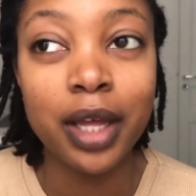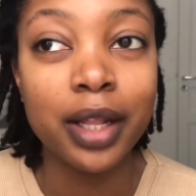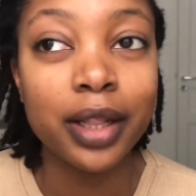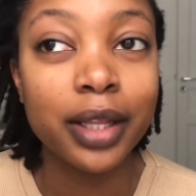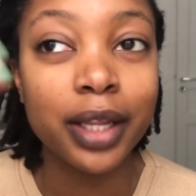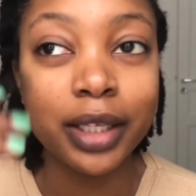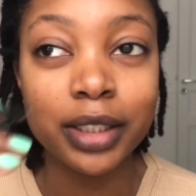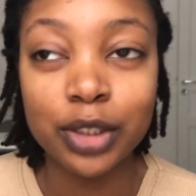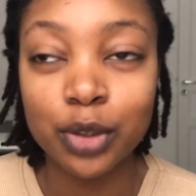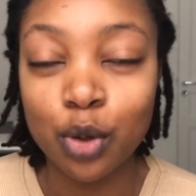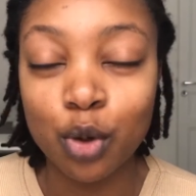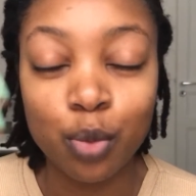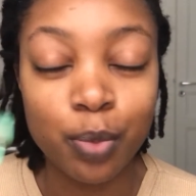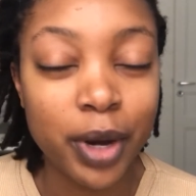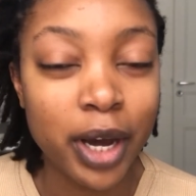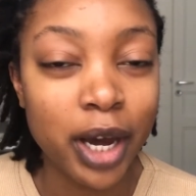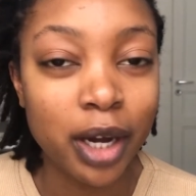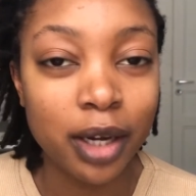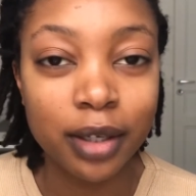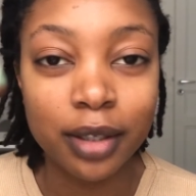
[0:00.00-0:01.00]
let's go
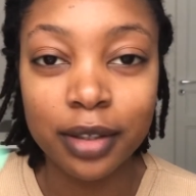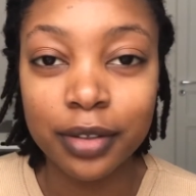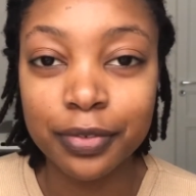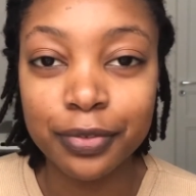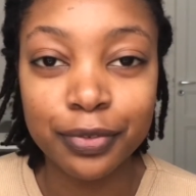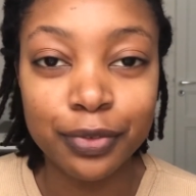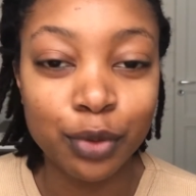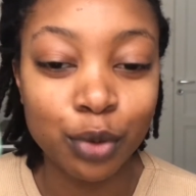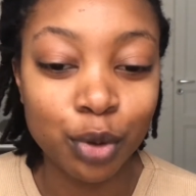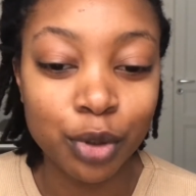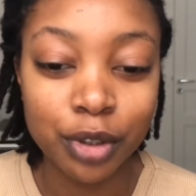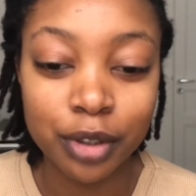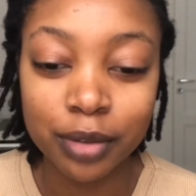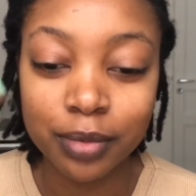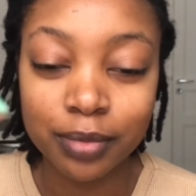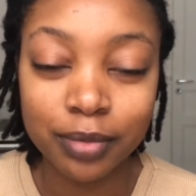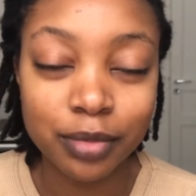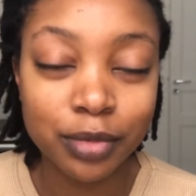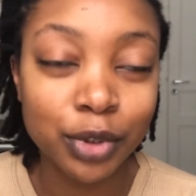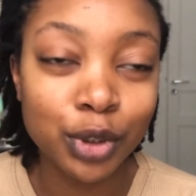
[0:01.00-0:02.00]
back for
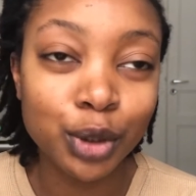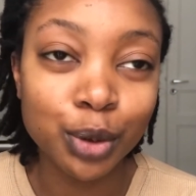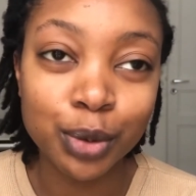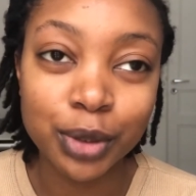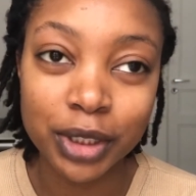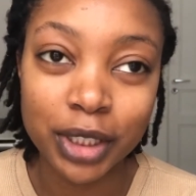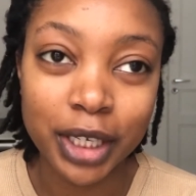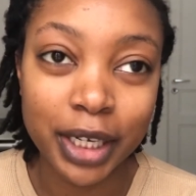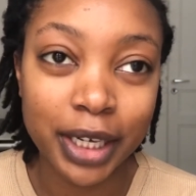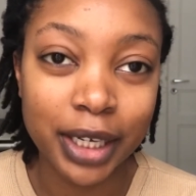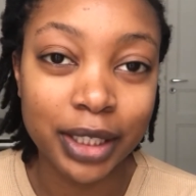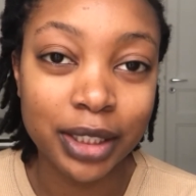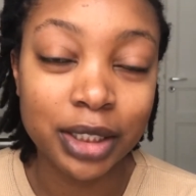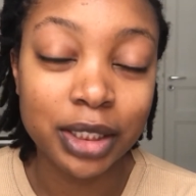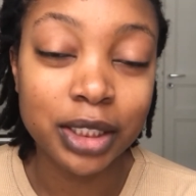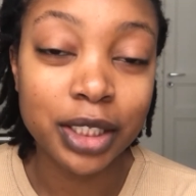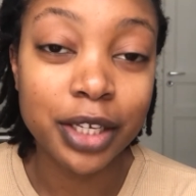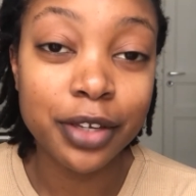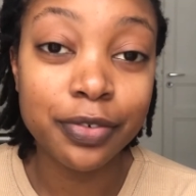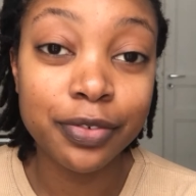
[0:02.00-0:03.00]
2
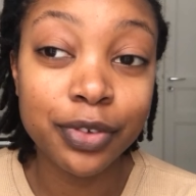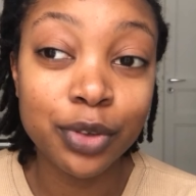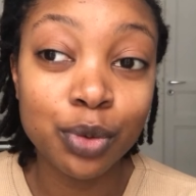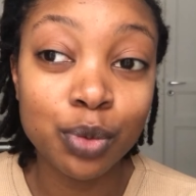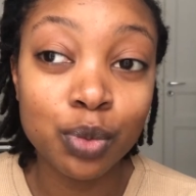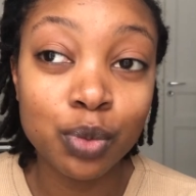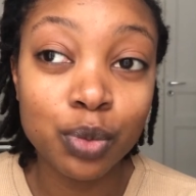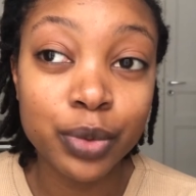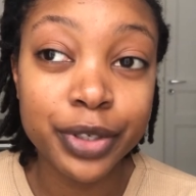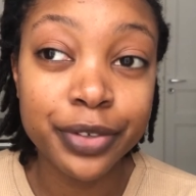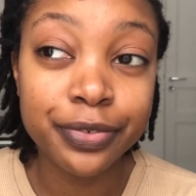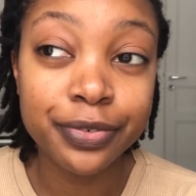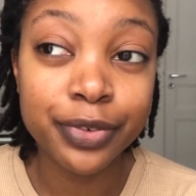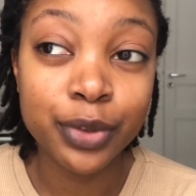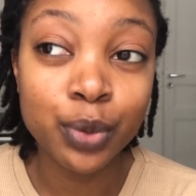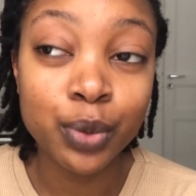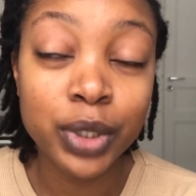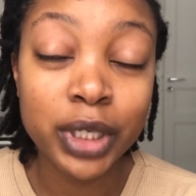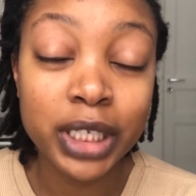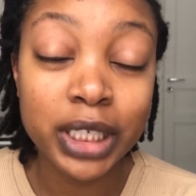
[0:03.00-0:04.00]
seconds. If you
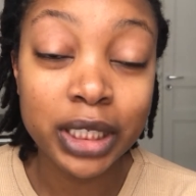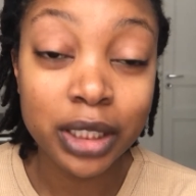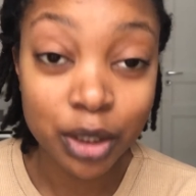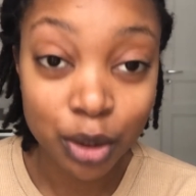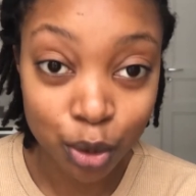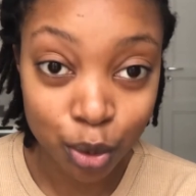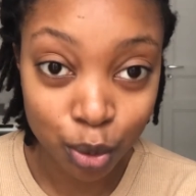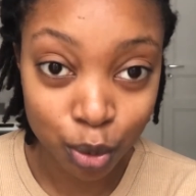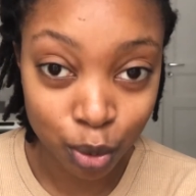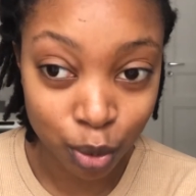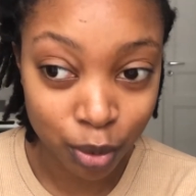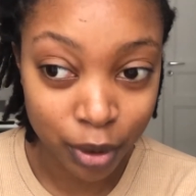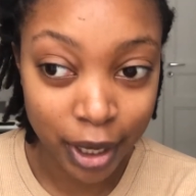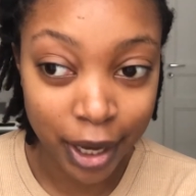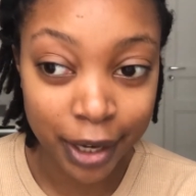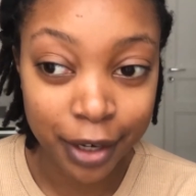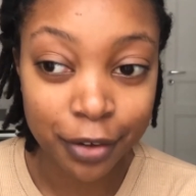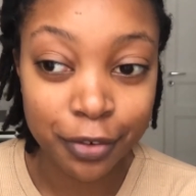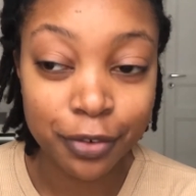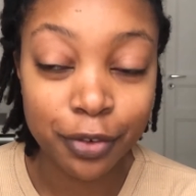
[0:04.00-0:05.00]
need to,
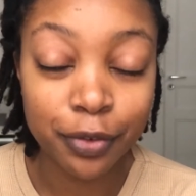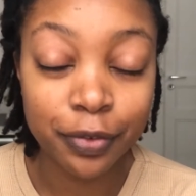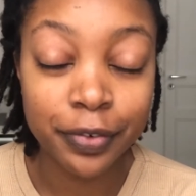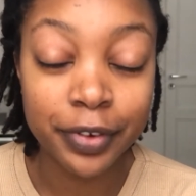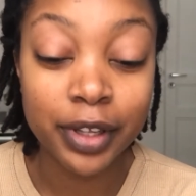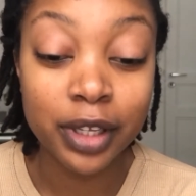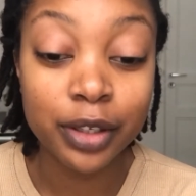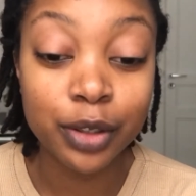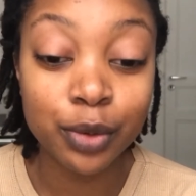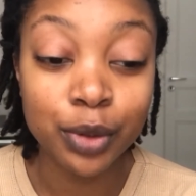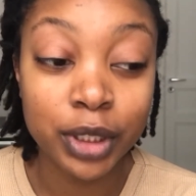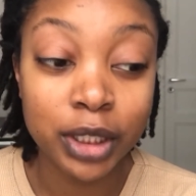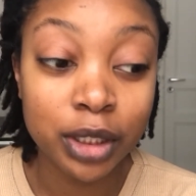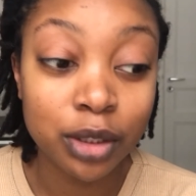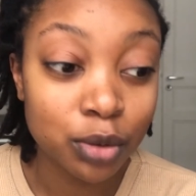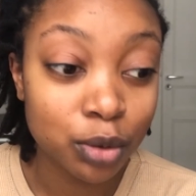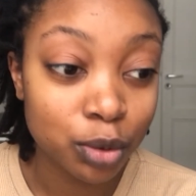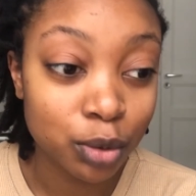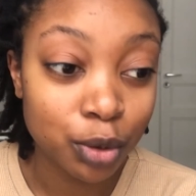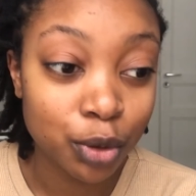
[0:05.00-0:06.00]
and if you feel you need
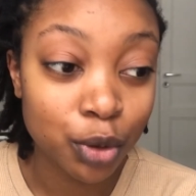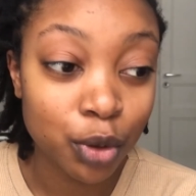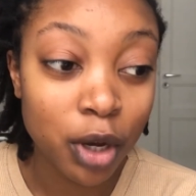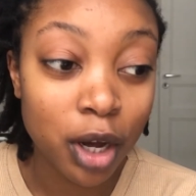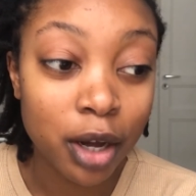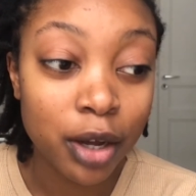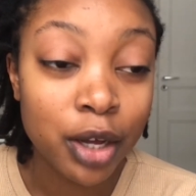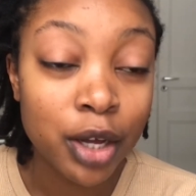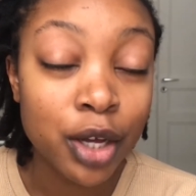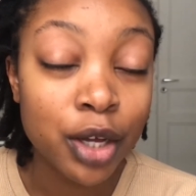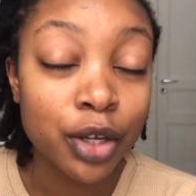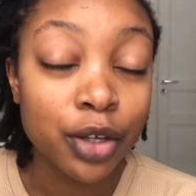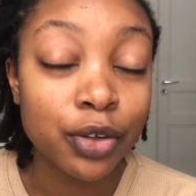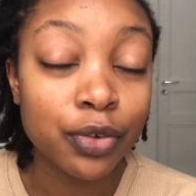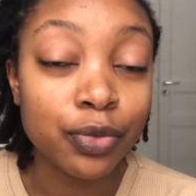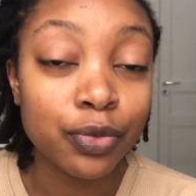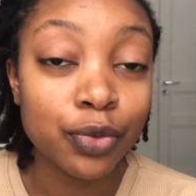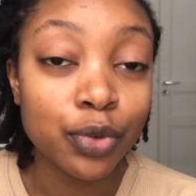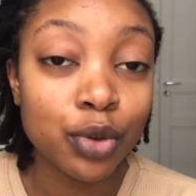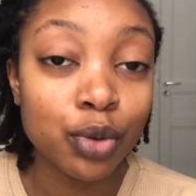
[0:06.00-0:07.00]
to,
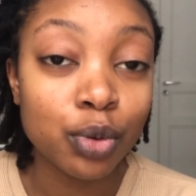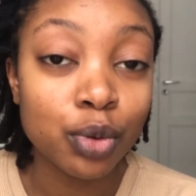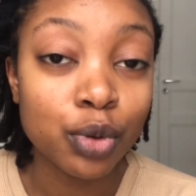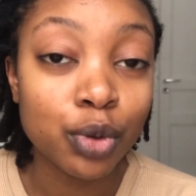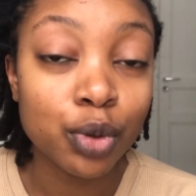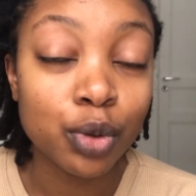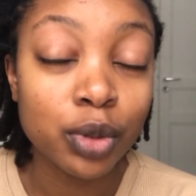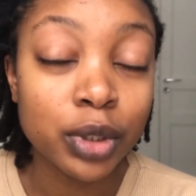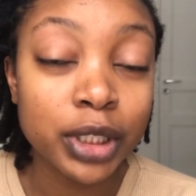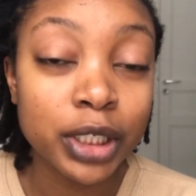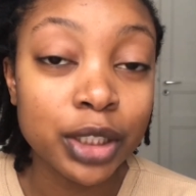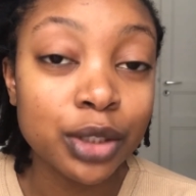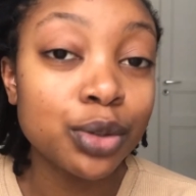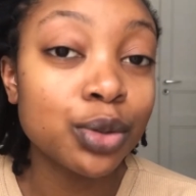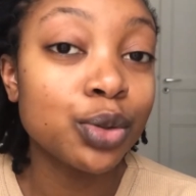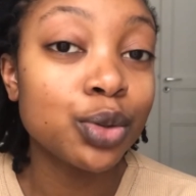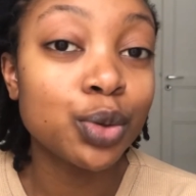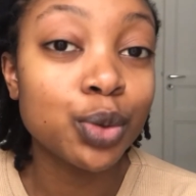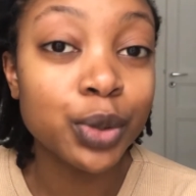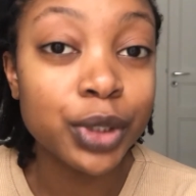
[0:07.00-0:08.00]
you'll need
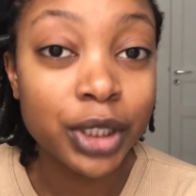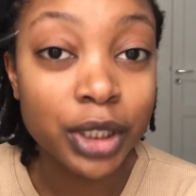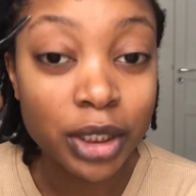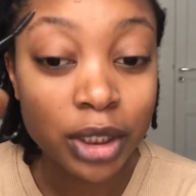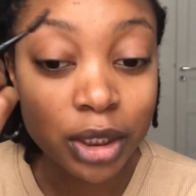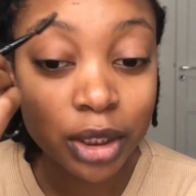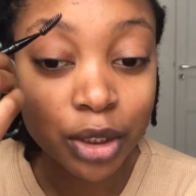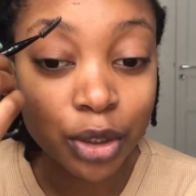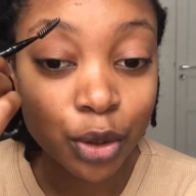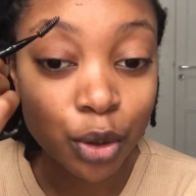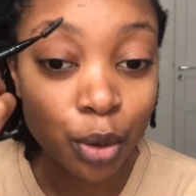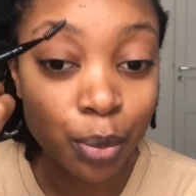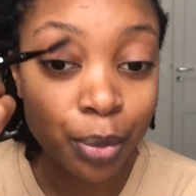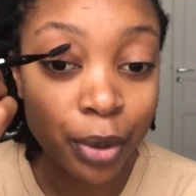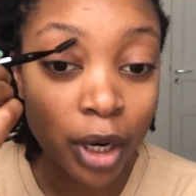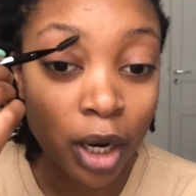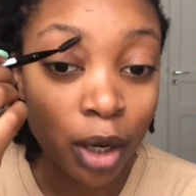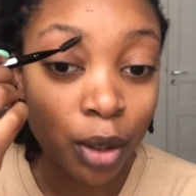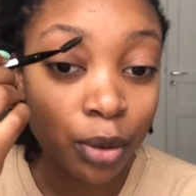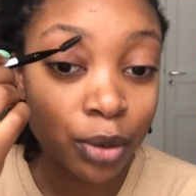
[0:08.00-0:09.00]
to tweeze your
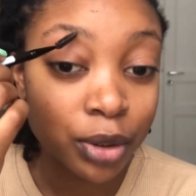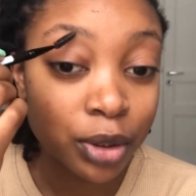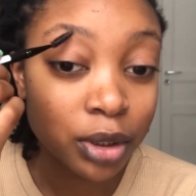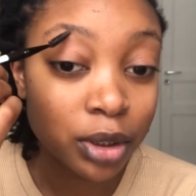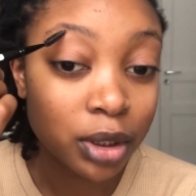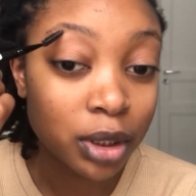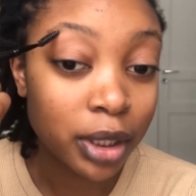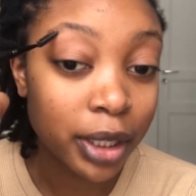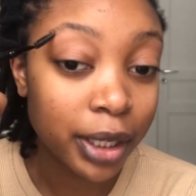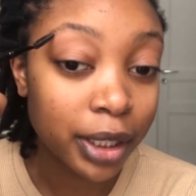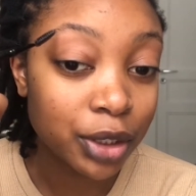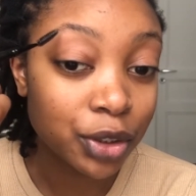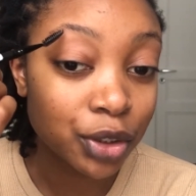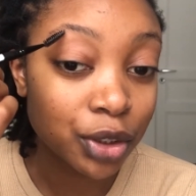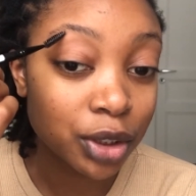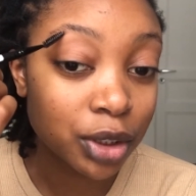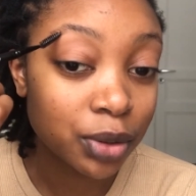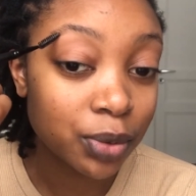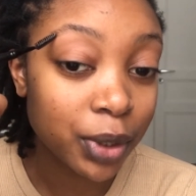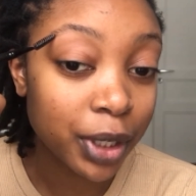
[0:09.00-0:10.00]
brows, like
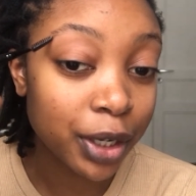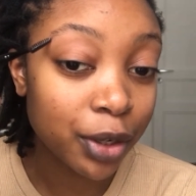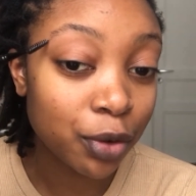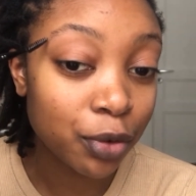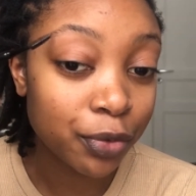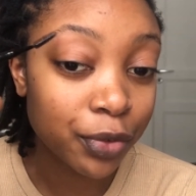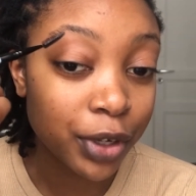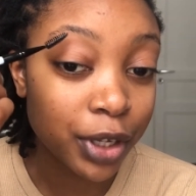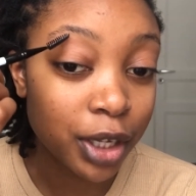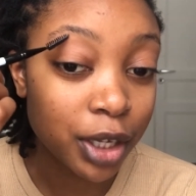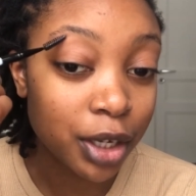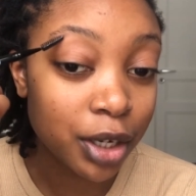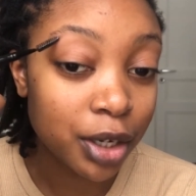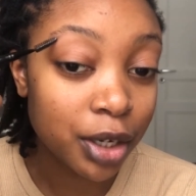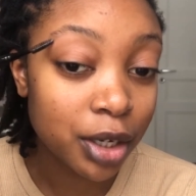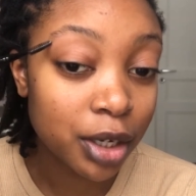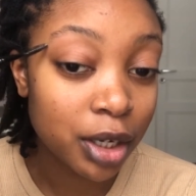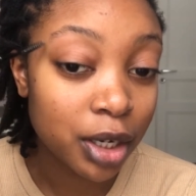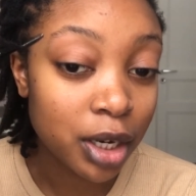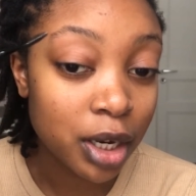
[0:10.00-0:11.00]
just right over here.